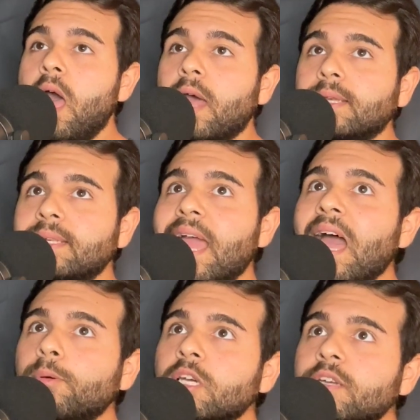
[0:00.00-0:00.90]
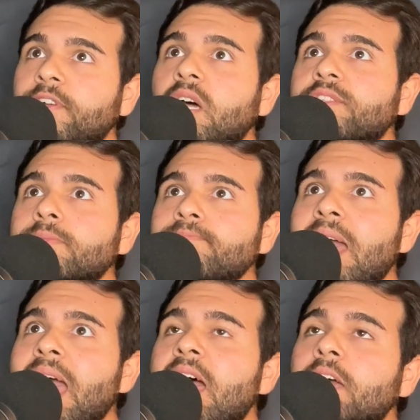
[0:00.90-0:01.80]
Now of all the
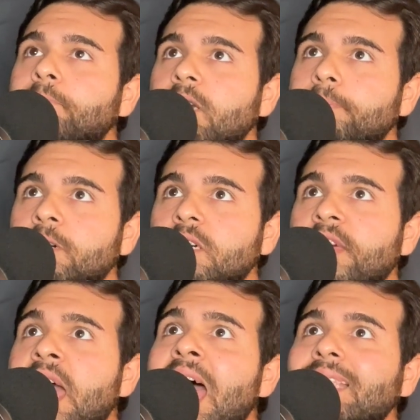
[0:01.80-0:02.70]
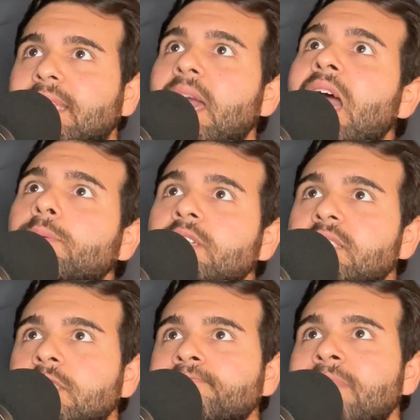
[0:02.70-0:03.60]
mad people, that guy was
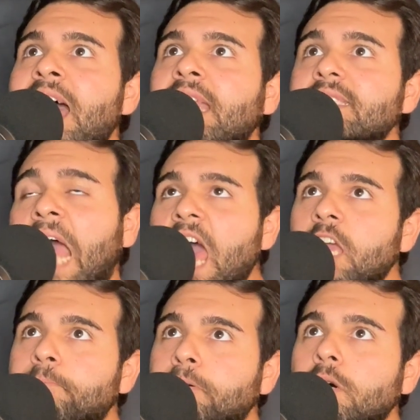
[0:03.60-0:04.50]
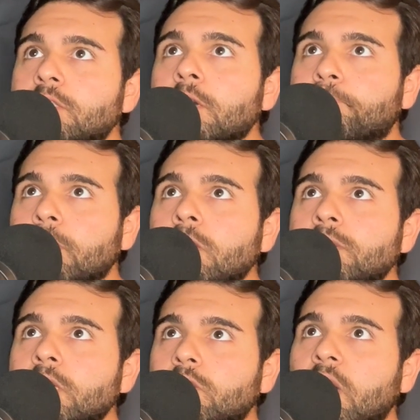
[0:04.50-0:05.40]
the maddest. He pulled a bone
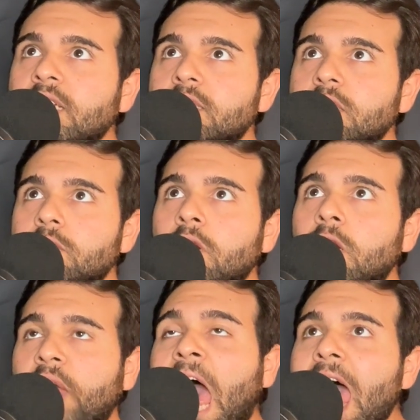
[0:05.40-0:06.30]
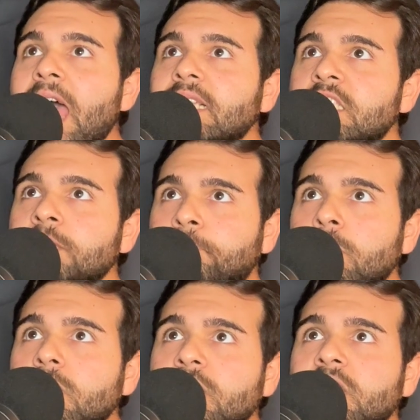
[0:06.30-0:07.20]
across his throat and he
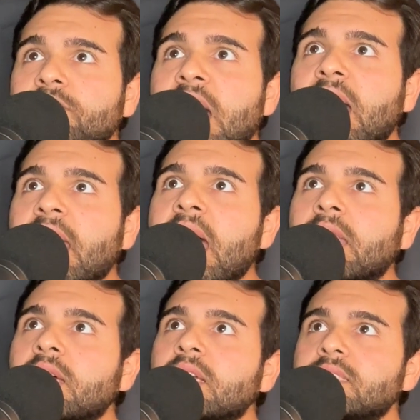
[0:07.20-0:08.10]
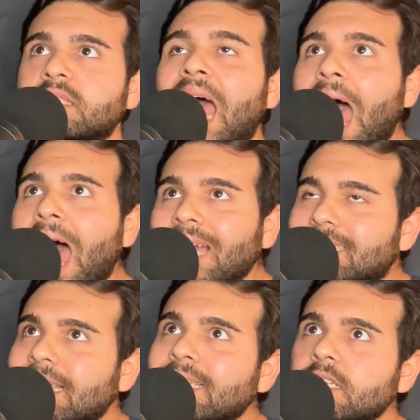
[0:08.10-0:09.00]
pointed right at us.
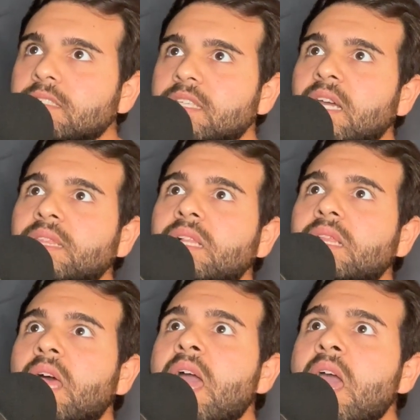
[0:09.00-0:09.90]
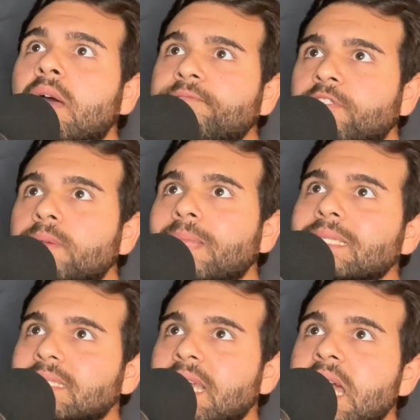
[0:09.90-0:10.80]
10 years on the lam from
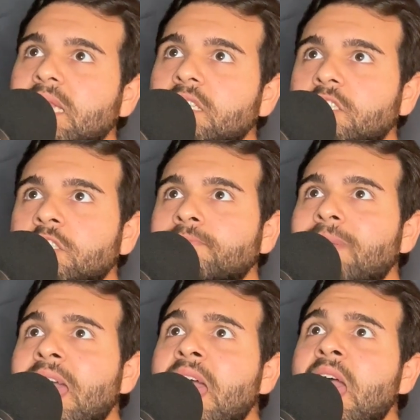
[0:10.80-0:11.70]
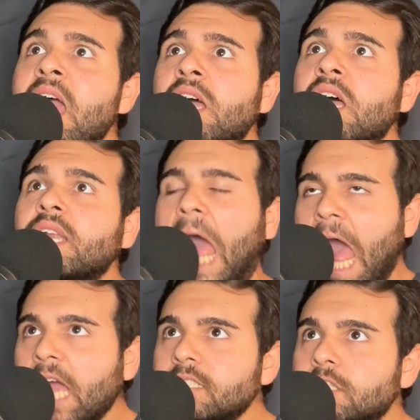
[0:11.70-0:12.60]
that skeletal man.
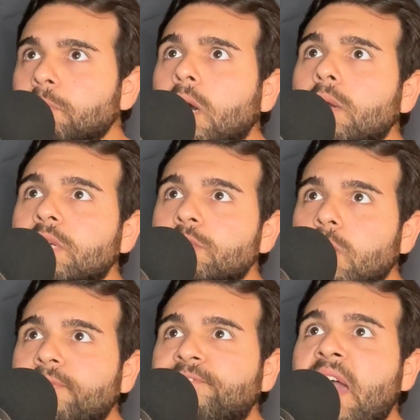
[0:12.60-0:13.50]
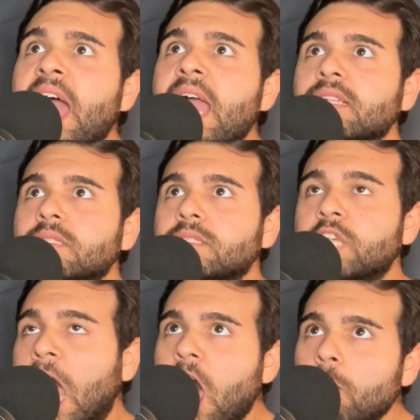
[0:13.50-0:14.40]
He swore his revenge.
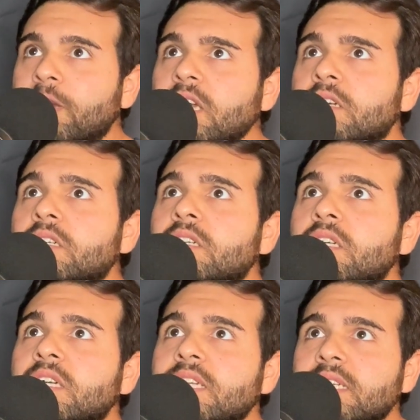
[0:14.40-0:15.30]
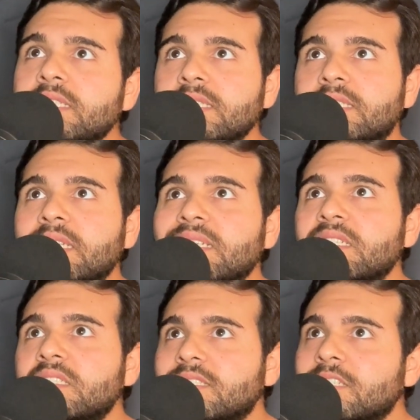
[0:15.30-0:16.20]
We heard his
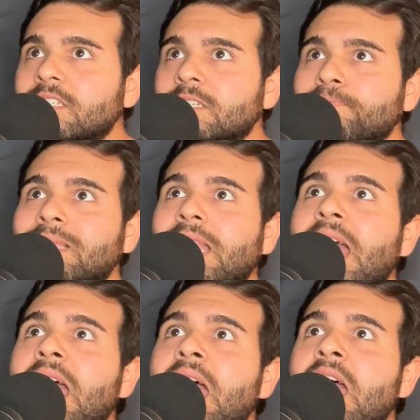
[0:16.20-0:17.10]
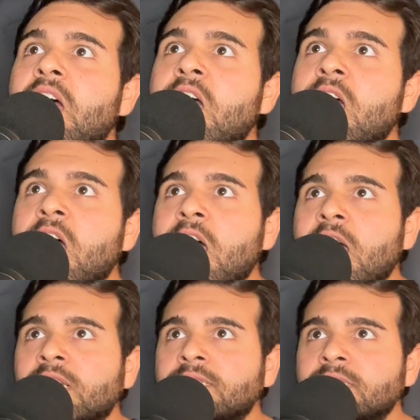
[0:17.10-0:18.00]
sinister
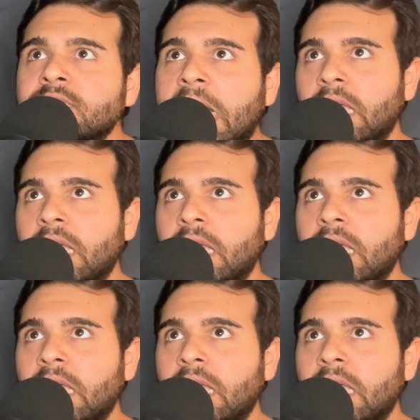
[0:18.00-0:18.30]
plan.